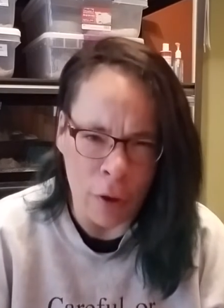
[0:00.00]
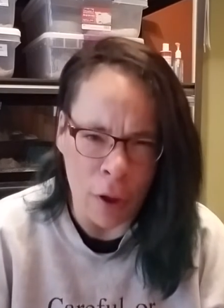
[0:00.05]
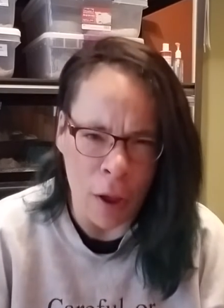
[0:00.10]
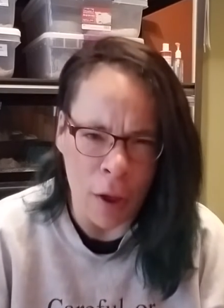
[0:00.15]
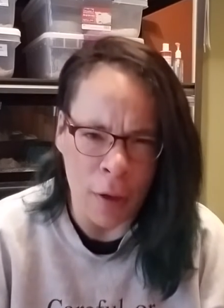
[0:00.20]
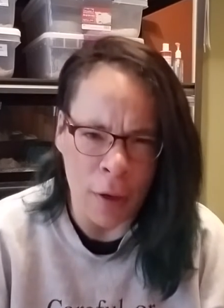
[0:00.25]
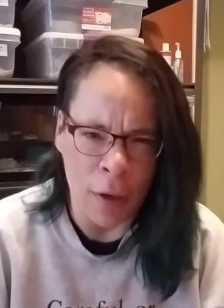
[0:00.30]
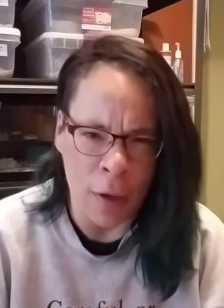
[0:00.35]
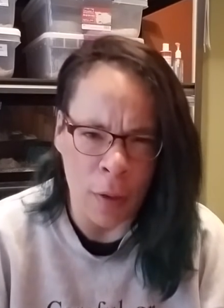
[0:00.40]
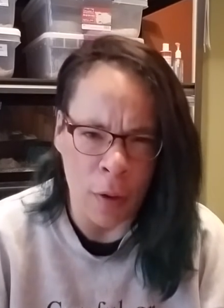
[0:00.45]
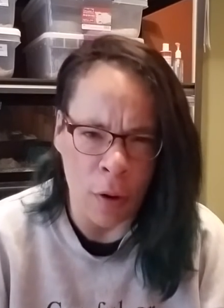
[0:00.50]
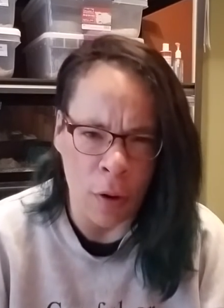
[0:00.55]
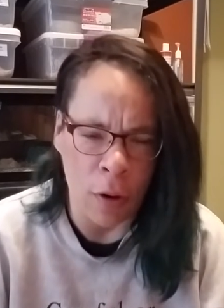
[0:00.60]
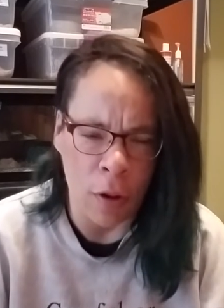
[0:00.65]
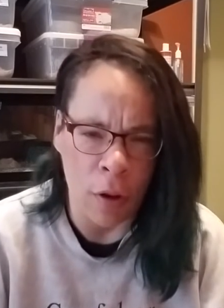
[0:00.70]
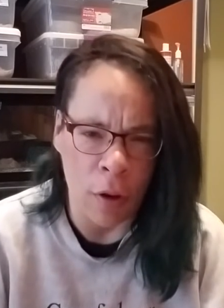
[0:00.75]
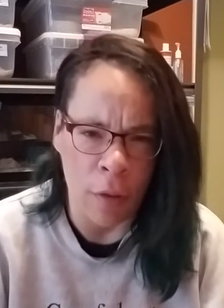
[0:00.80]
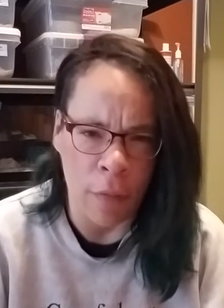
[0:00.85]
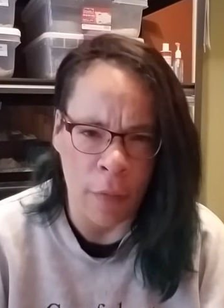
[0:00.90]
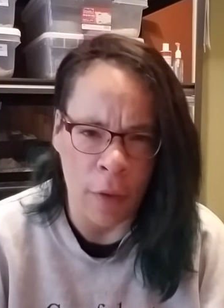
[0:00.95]
talked in
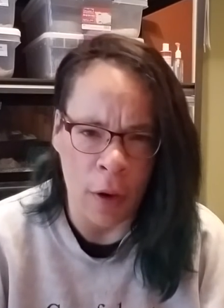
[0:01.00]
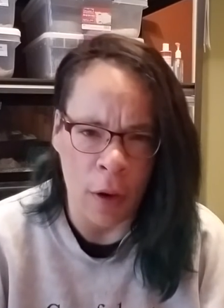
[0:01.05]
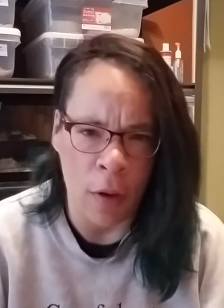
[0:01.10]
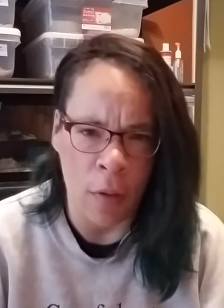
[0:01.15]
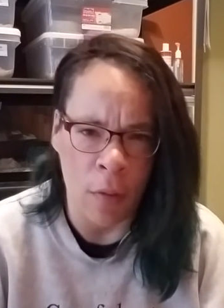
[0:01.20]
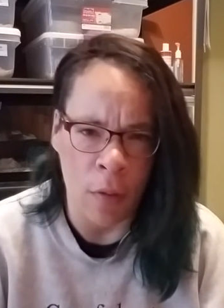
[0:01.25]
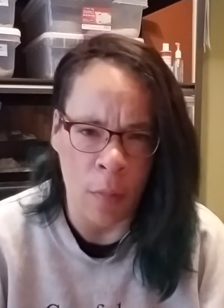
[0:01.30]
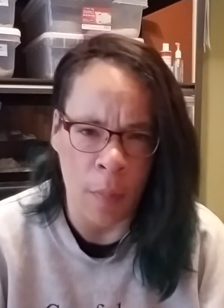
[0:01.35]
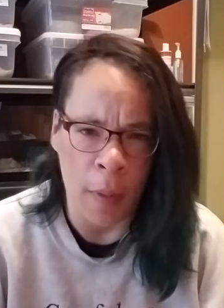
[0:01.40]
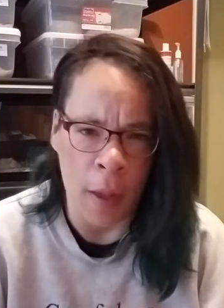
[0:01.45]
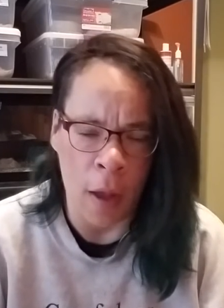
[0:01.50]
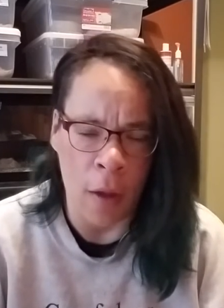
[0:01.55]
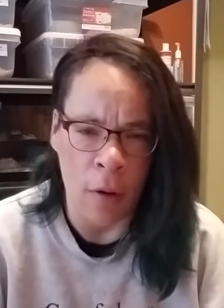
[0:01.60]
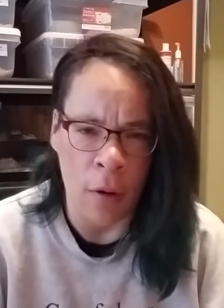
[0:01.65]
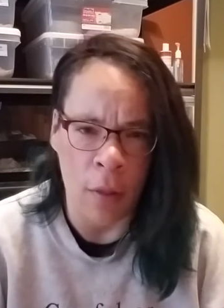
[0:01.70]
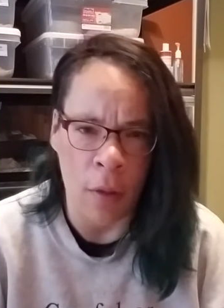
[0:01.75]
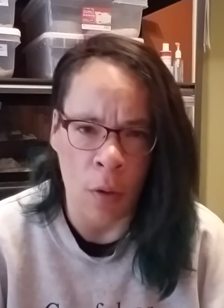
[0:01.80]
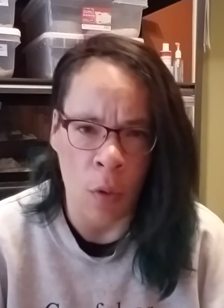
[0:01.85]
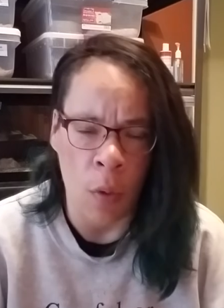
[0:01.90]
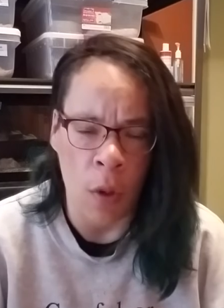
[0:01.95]
earlier videos
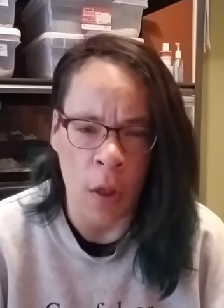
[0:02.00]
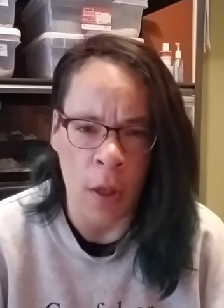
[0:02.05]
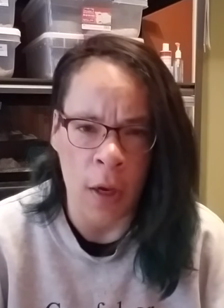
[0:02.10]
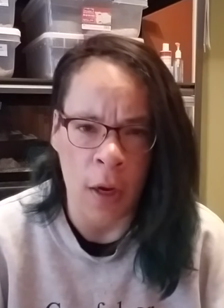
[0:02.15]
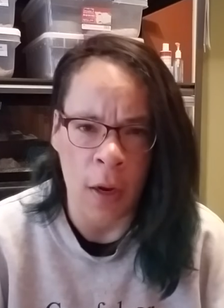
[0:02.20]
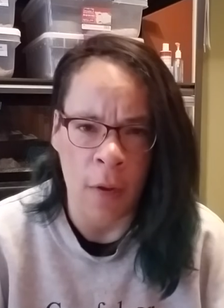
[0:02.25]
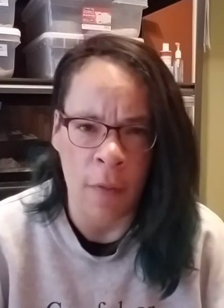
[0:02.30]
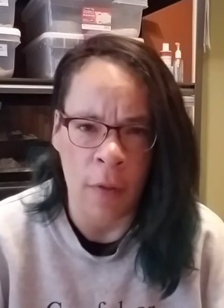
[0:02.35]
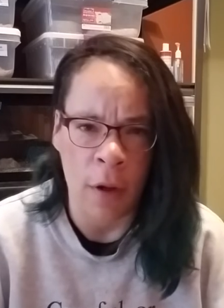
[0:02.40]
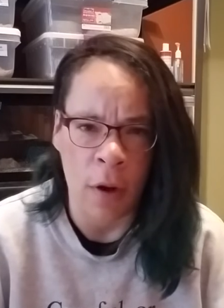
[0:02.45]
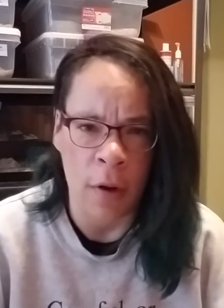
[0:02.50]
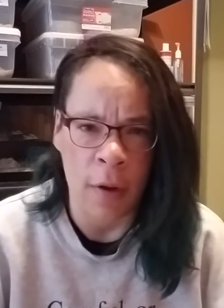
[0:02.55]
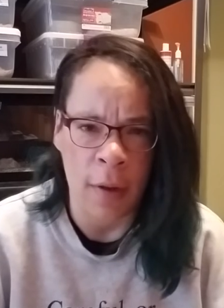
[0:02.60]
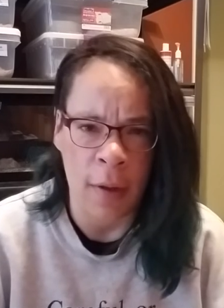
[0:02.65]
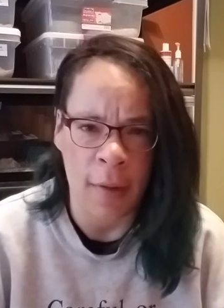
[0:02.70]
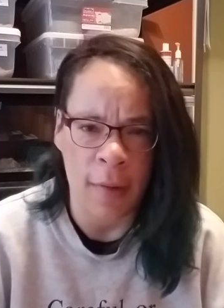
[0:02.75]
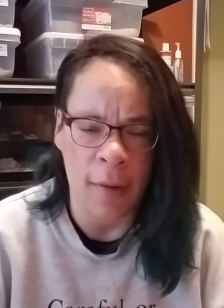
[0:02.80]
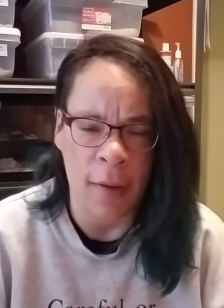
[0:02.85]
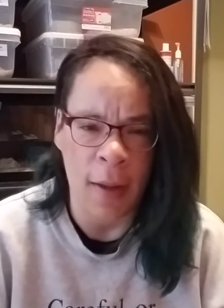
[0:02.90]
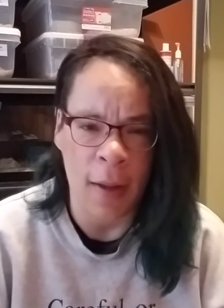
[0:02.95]
about the quality of the
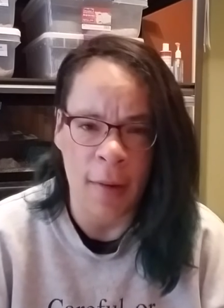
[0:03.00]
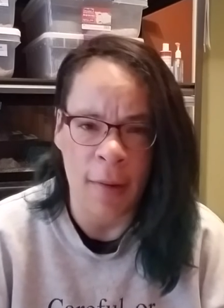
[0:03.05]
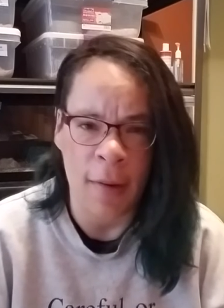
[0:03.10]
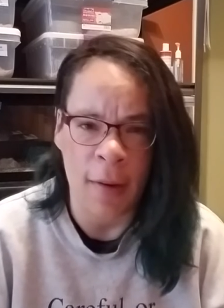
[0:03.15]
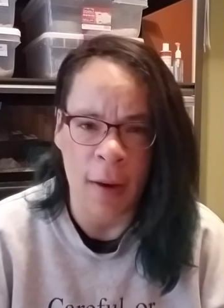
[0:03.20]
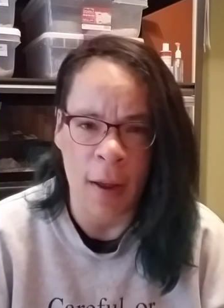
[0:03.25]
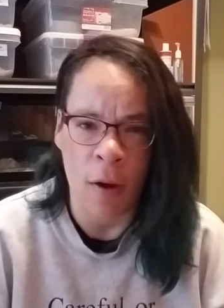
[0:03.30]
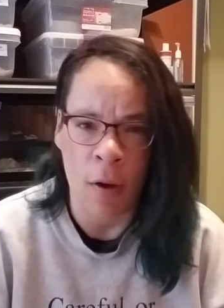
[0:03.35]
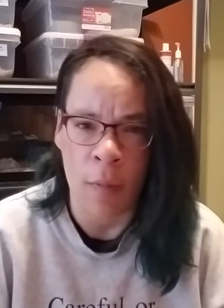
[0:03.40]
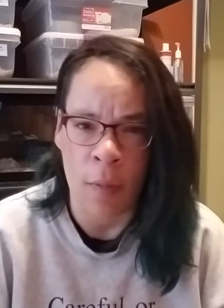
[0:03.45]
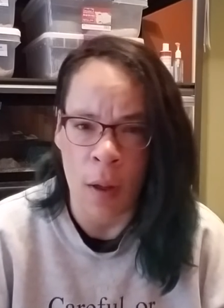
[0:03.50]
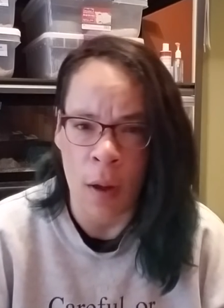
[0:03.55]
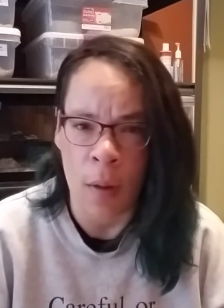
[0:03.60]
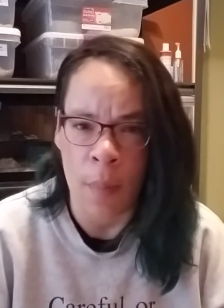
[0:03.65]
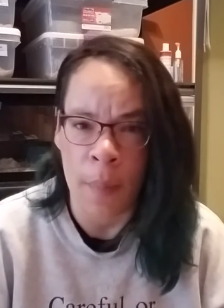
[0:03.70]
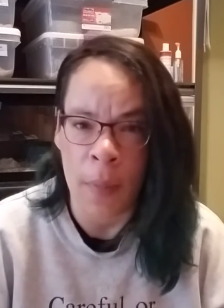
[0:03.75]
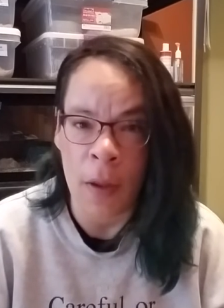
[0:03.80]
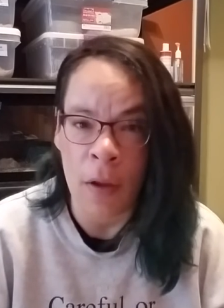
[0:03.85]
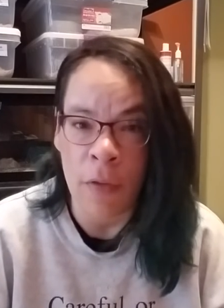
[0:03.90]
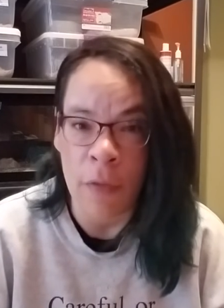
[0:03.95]
artiste kits and how I'm not
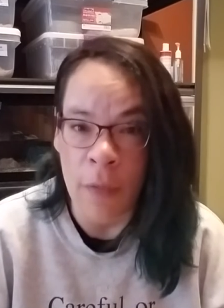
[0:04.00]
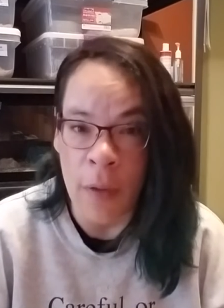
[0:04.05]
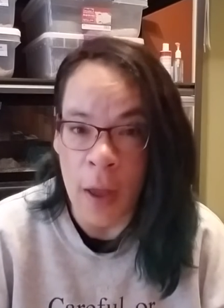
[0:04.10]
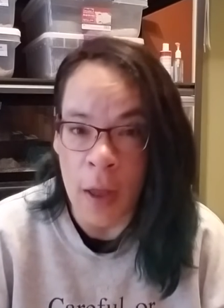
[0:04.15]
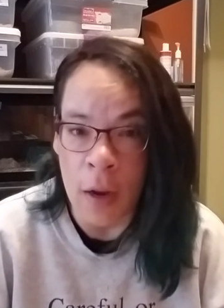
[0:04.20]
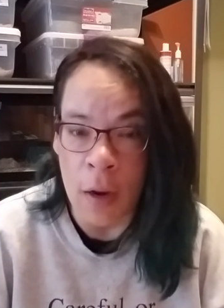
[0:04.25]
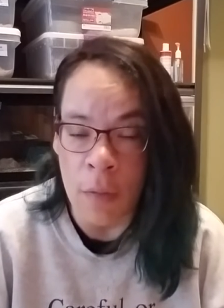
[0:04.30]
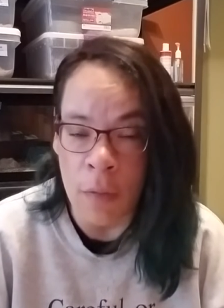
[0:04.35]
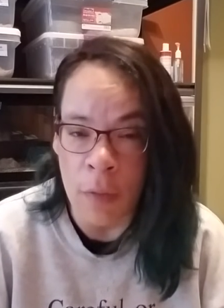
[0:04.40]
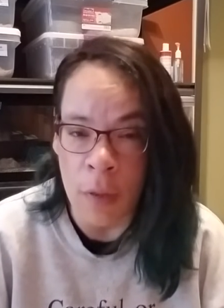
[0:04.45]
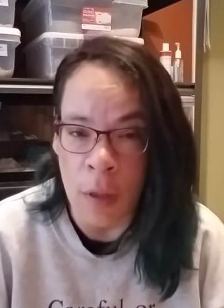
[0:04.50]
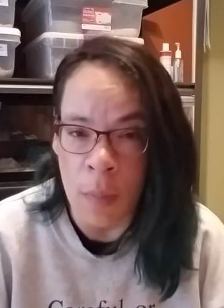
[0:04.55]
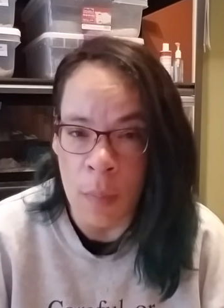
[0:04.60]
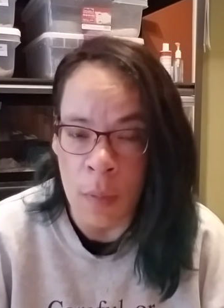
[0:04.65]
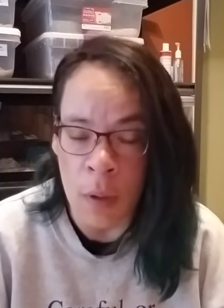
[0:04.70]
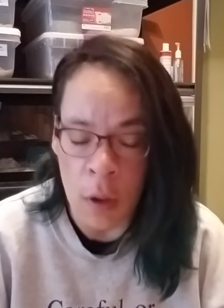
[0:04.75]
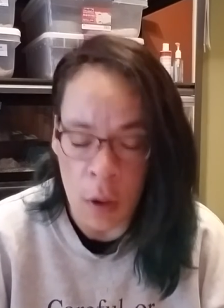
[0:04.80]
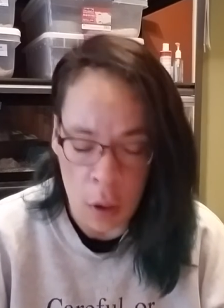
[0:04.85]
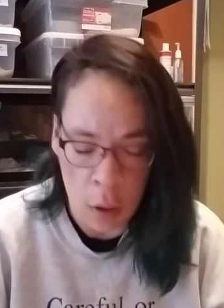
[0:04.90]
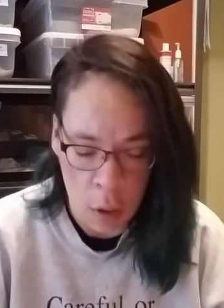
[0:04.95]
a big fan of
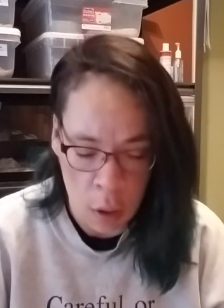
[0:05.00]
them.